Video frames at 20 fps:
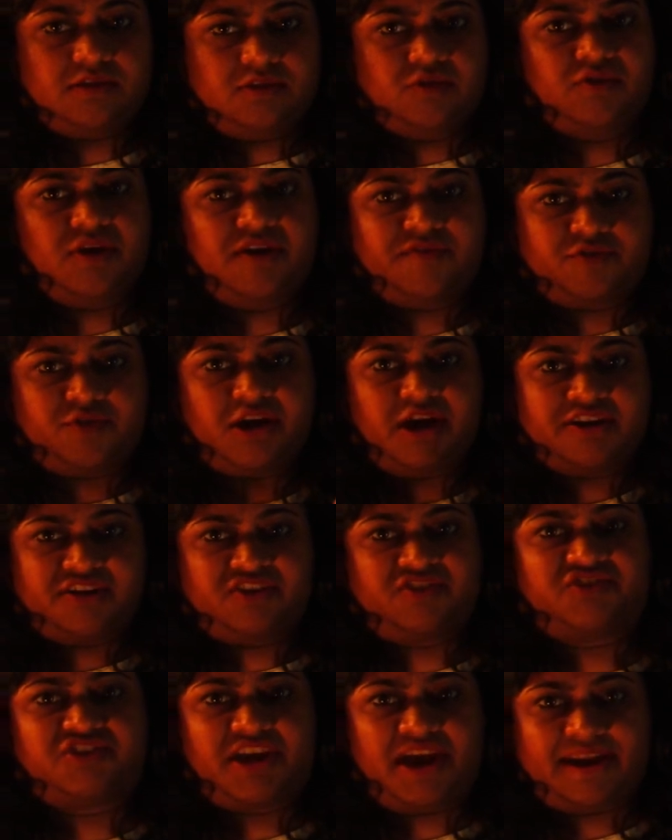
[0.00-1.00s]
You have to
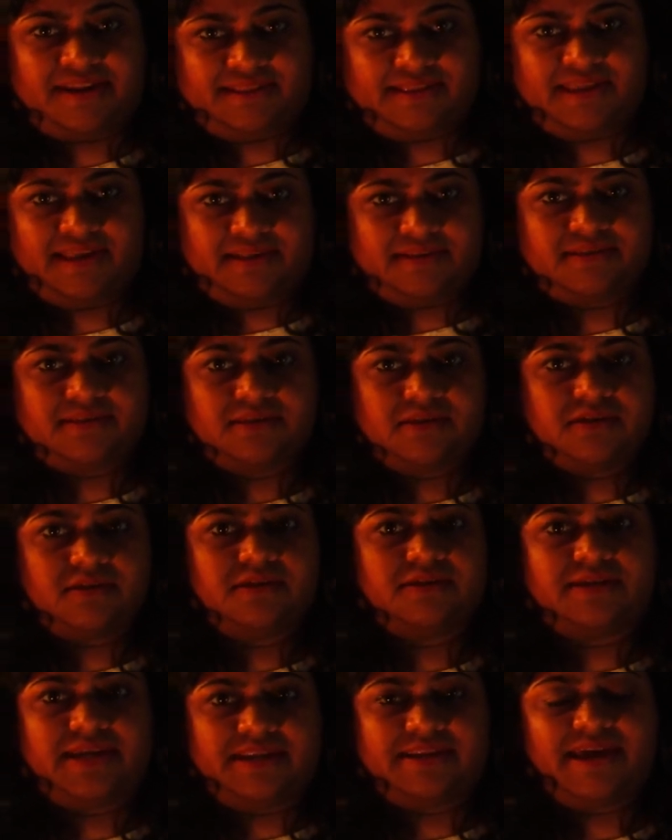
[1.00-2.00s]
understand these
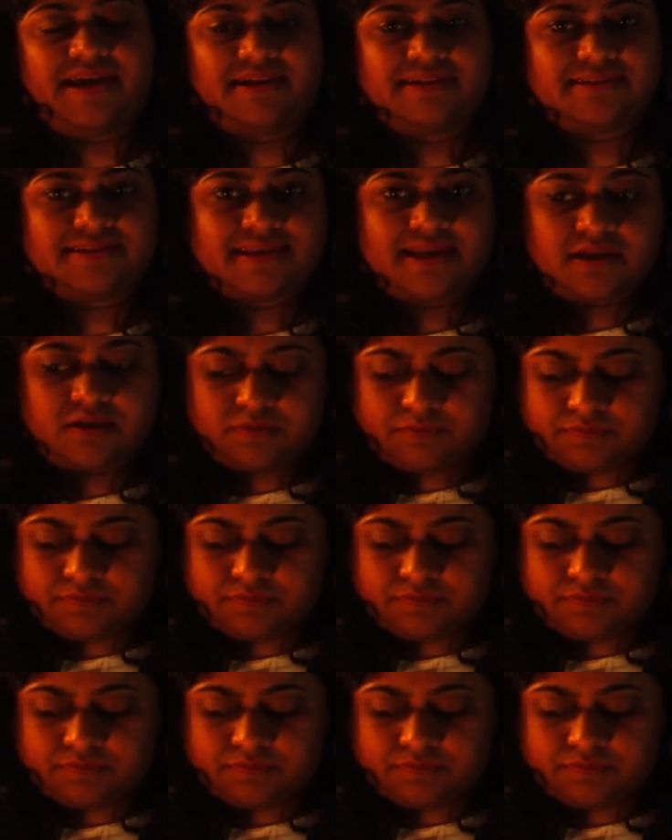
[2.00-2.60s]
details.